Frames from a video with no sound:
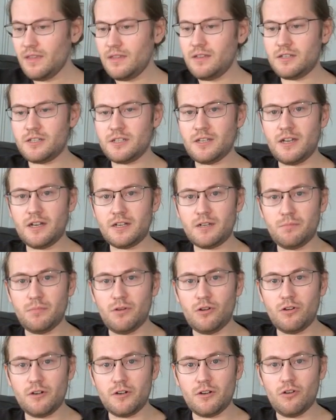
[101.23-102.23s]
Kärt
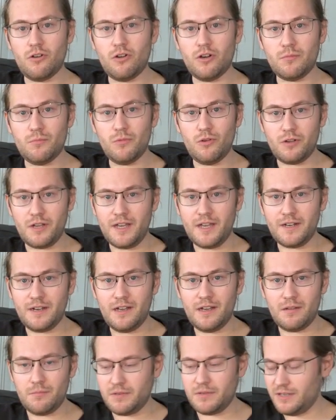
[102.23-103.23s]
barn har många
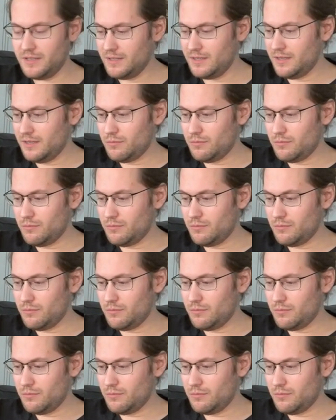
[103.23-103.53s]
namn,